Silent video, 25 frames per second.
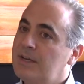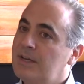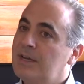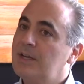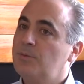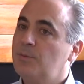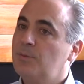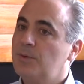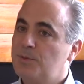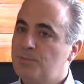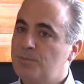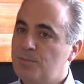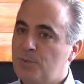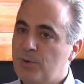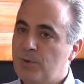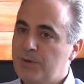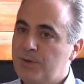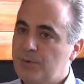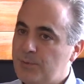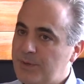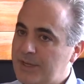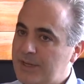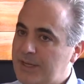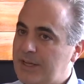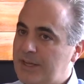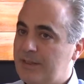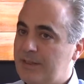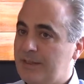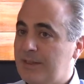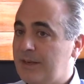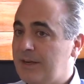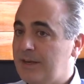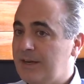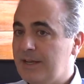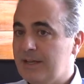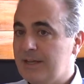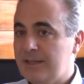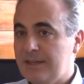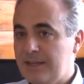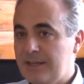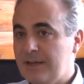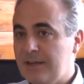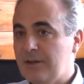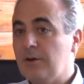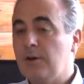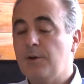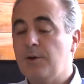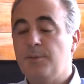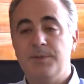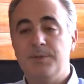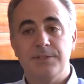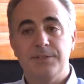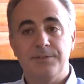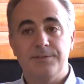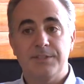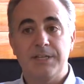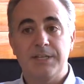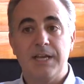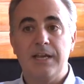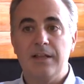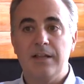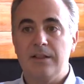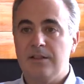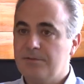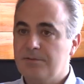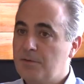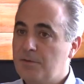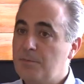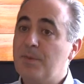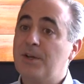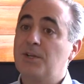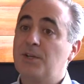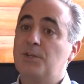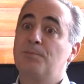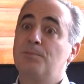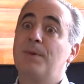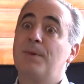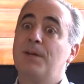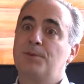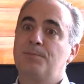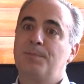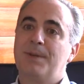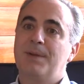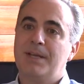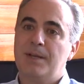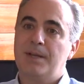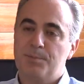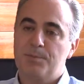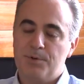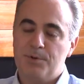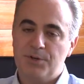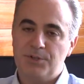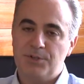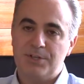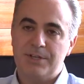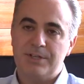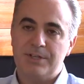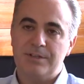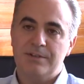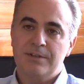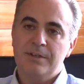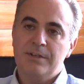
at which point we get, then get the economies of scale of a much, much bigger project.